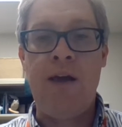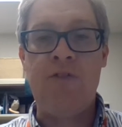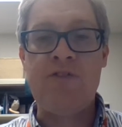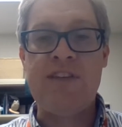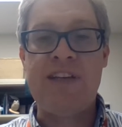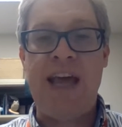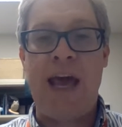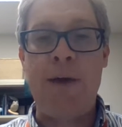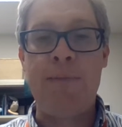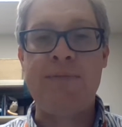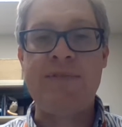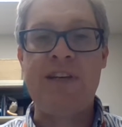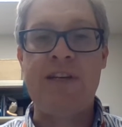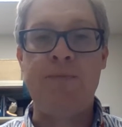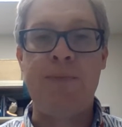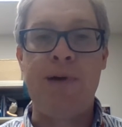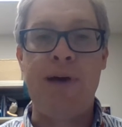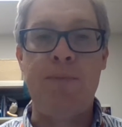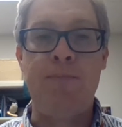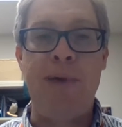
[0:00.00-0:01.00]
It was
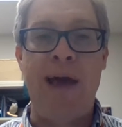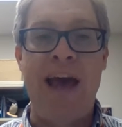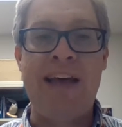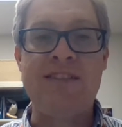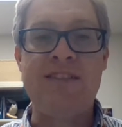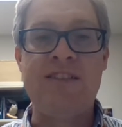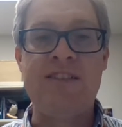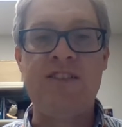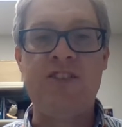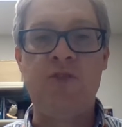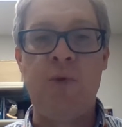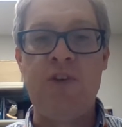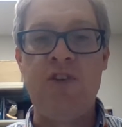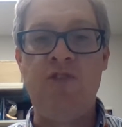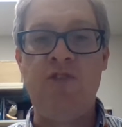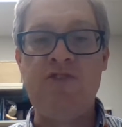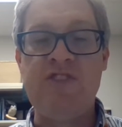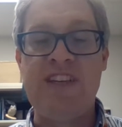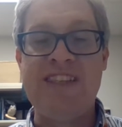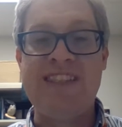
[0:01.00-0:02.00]
inhabited by peasants who were
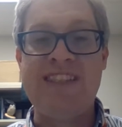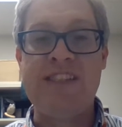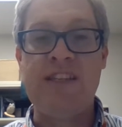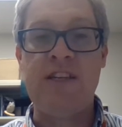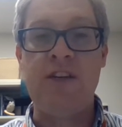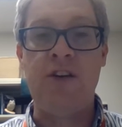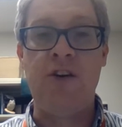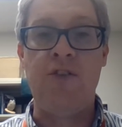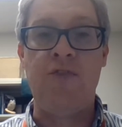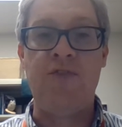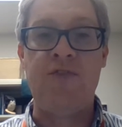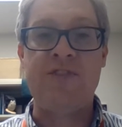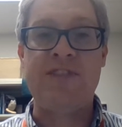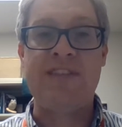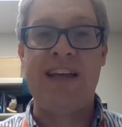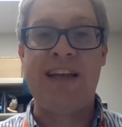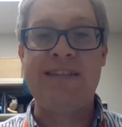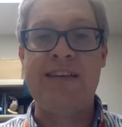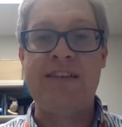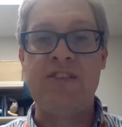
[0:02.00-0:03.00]
usually
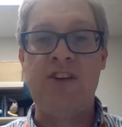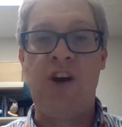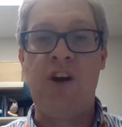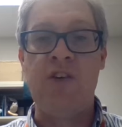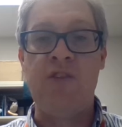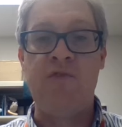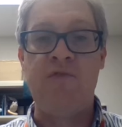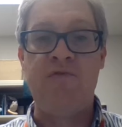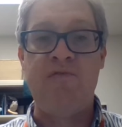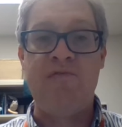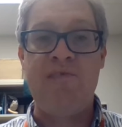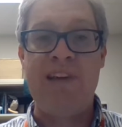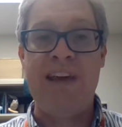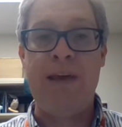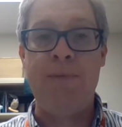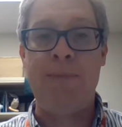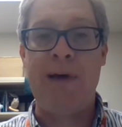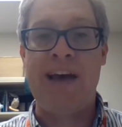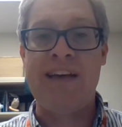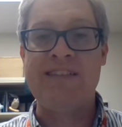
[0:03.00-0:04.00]
serfs, that is,
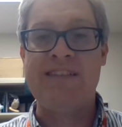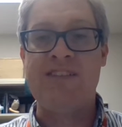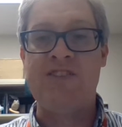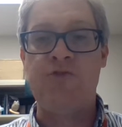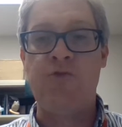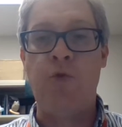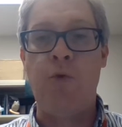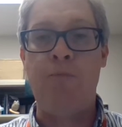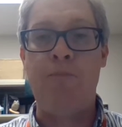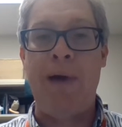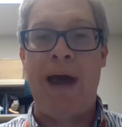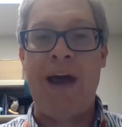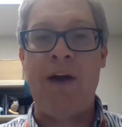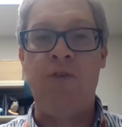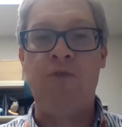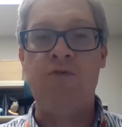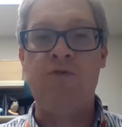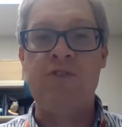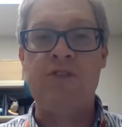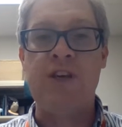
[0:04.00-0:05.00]
unfree peasants who were
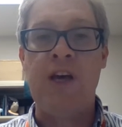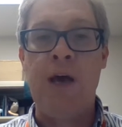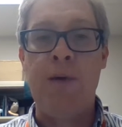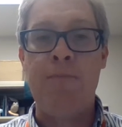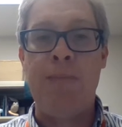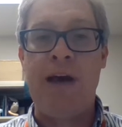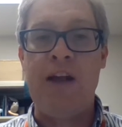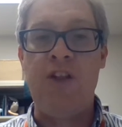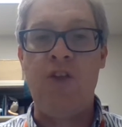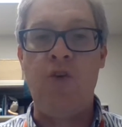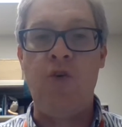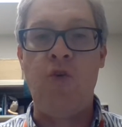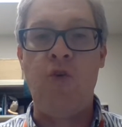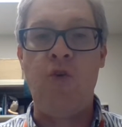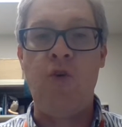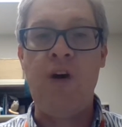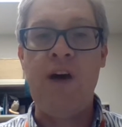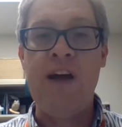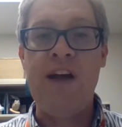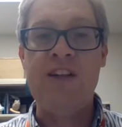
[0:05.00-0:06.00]
bound by
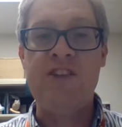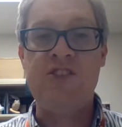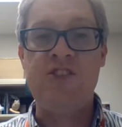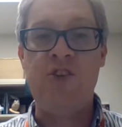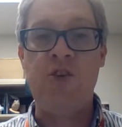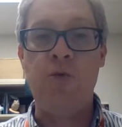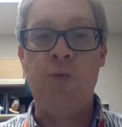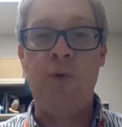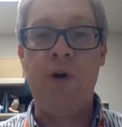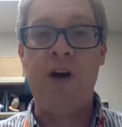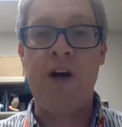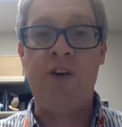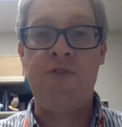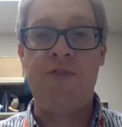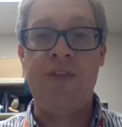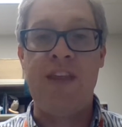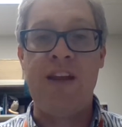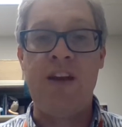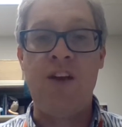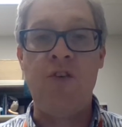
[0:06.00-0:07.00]
law to work
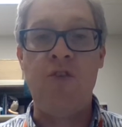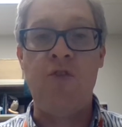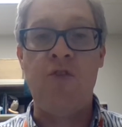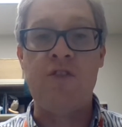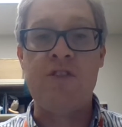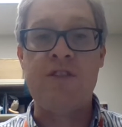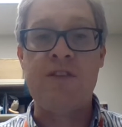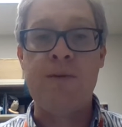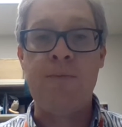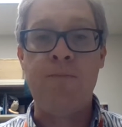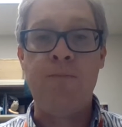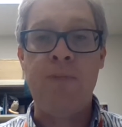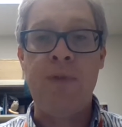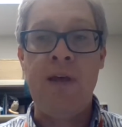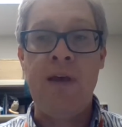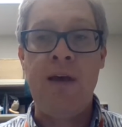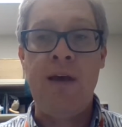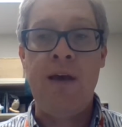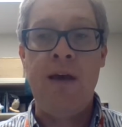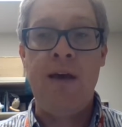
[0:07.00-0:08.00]
for the lord.
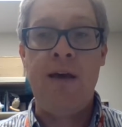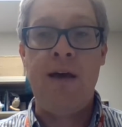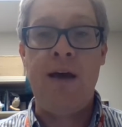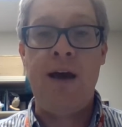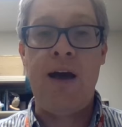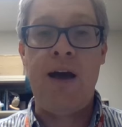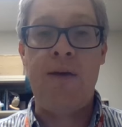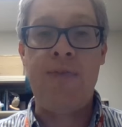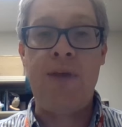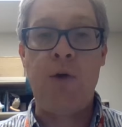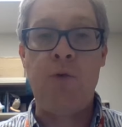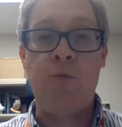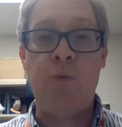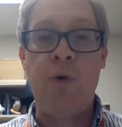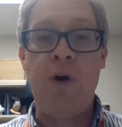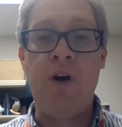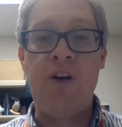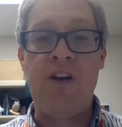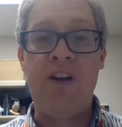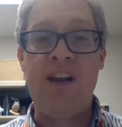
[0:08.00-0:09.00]
They
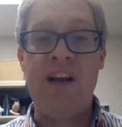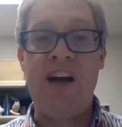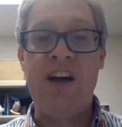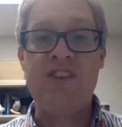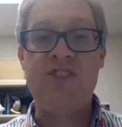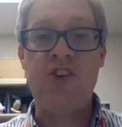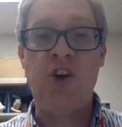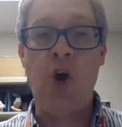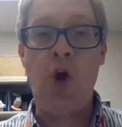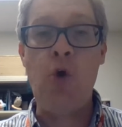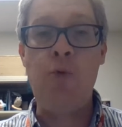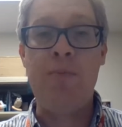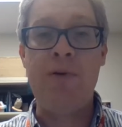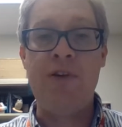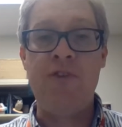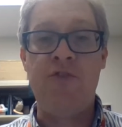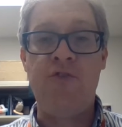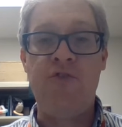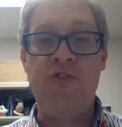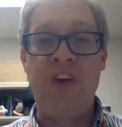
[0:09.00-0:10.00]
would work on large
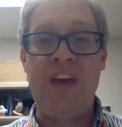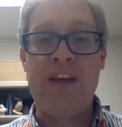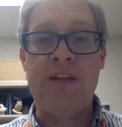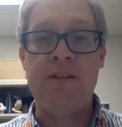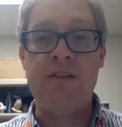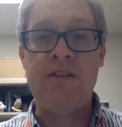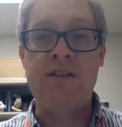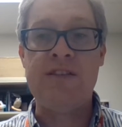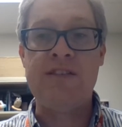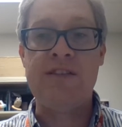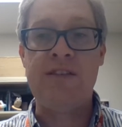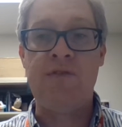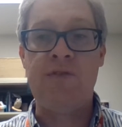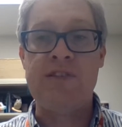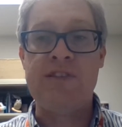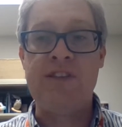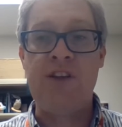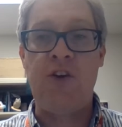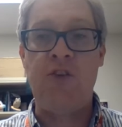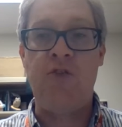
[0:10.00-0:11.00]
open fields. There
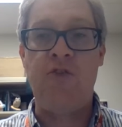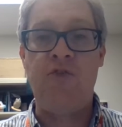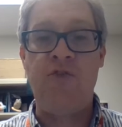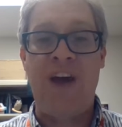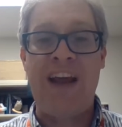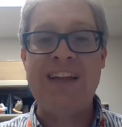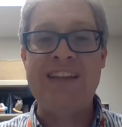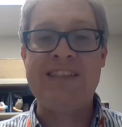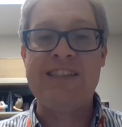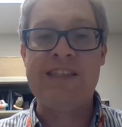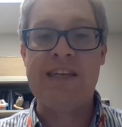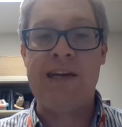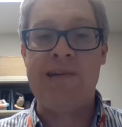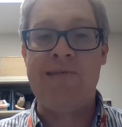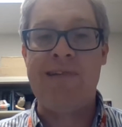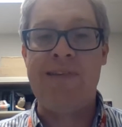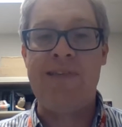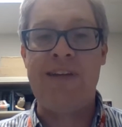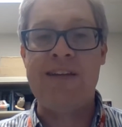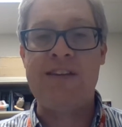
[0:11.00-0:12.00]
was no fencing
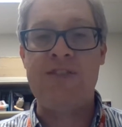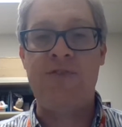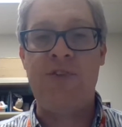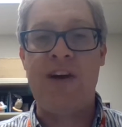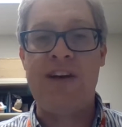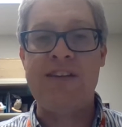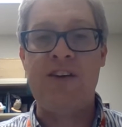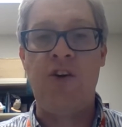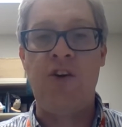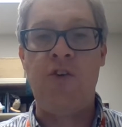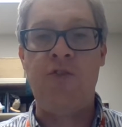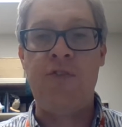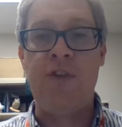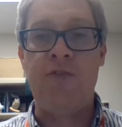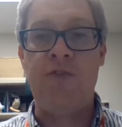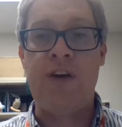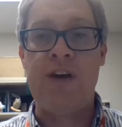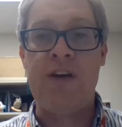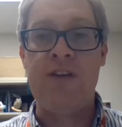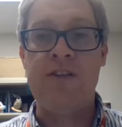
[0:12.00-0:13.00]
or anything dividing off
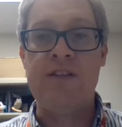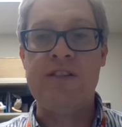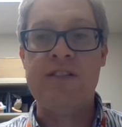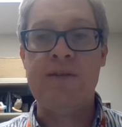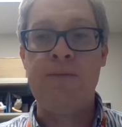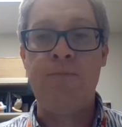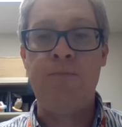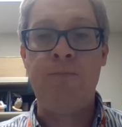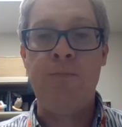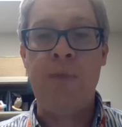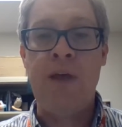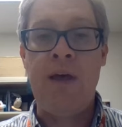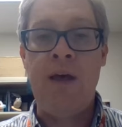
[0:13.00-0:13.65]
the fields.